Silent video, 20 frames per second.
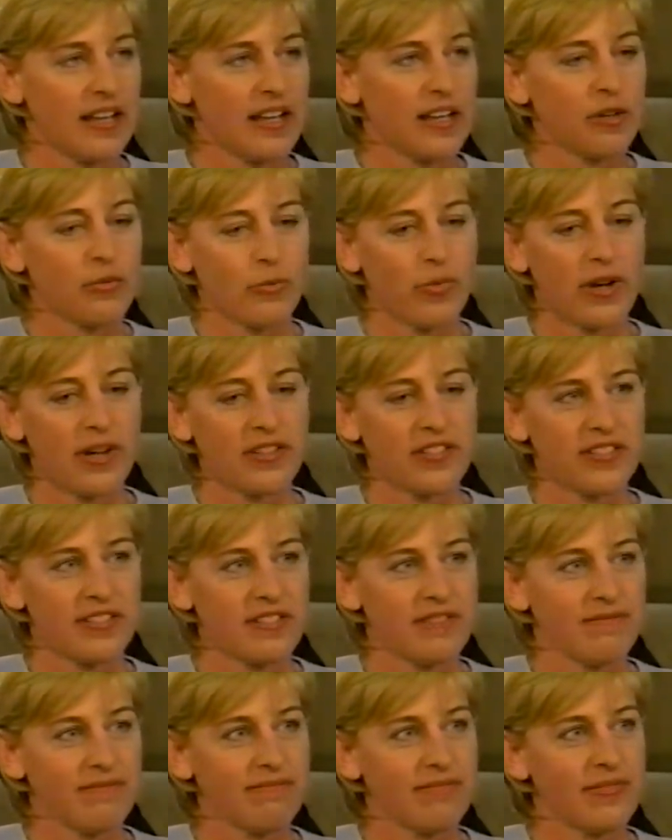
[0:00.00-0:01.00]
it
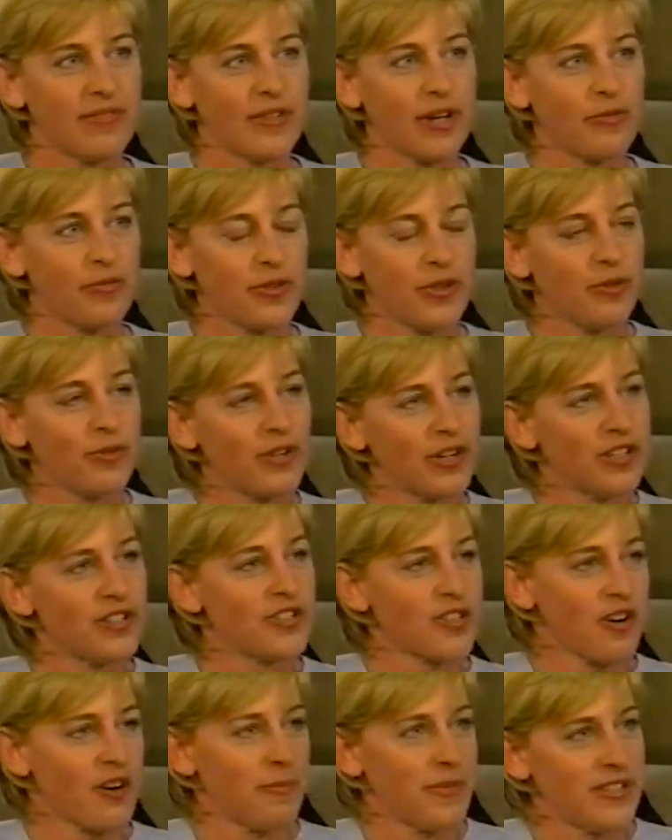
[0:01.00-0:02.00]
was a few good
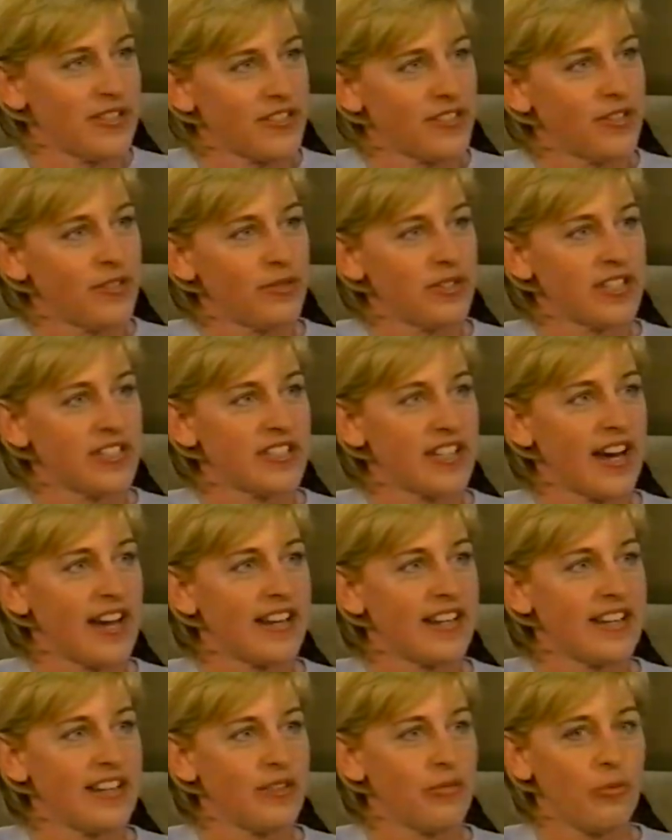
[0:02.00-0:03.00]
Germans who
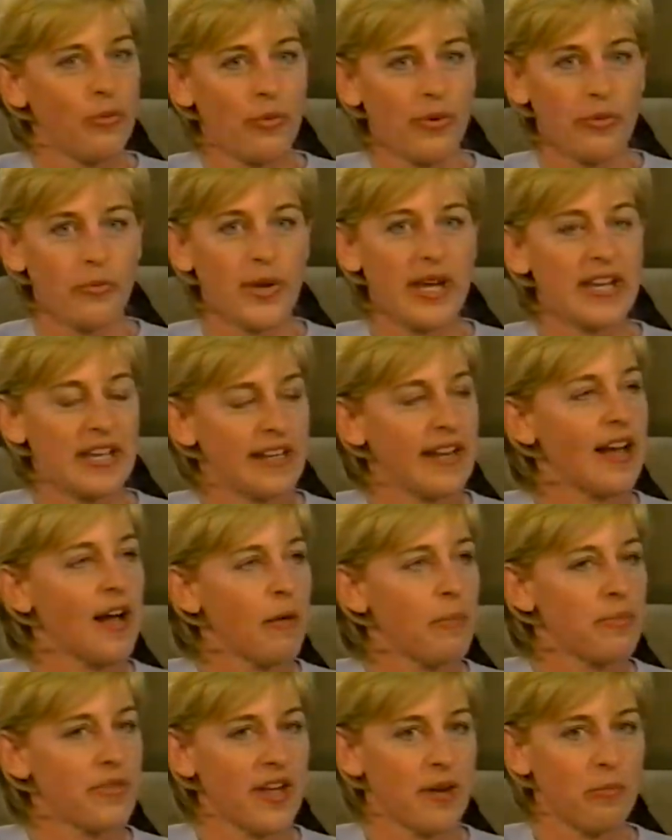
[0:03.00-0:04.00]
decided we, we can
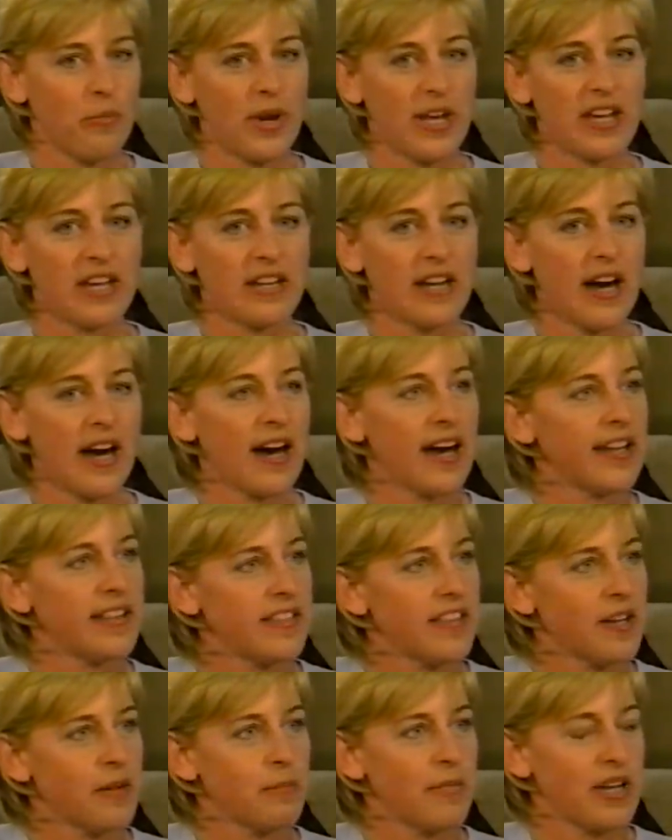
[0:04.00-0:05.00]
help them. We can
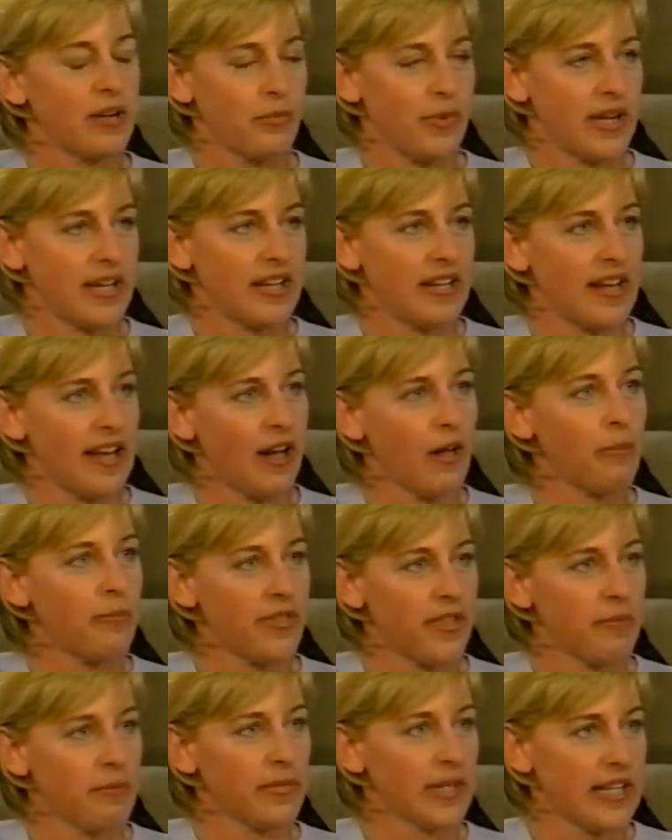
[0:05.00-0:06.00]
hide them and we can
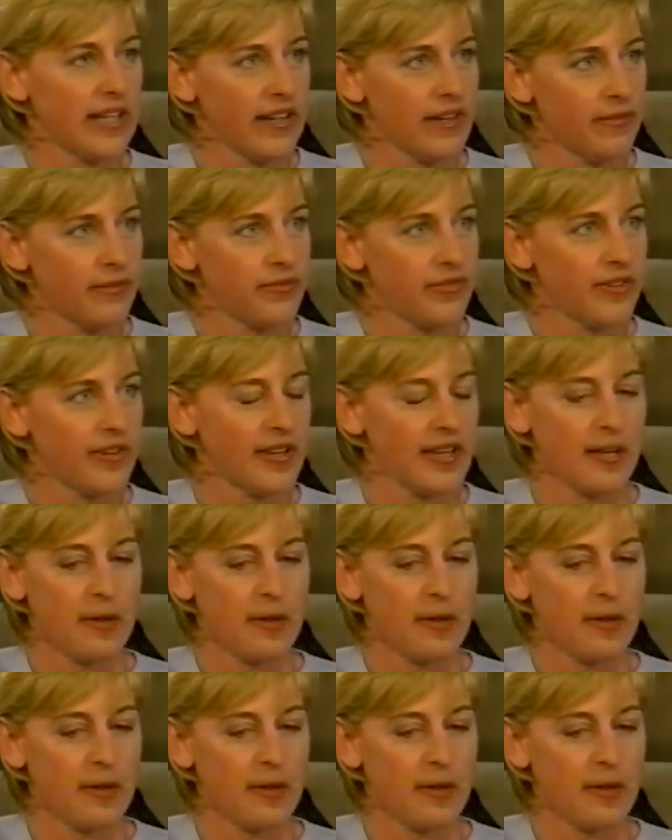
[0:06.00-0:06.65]
help them live.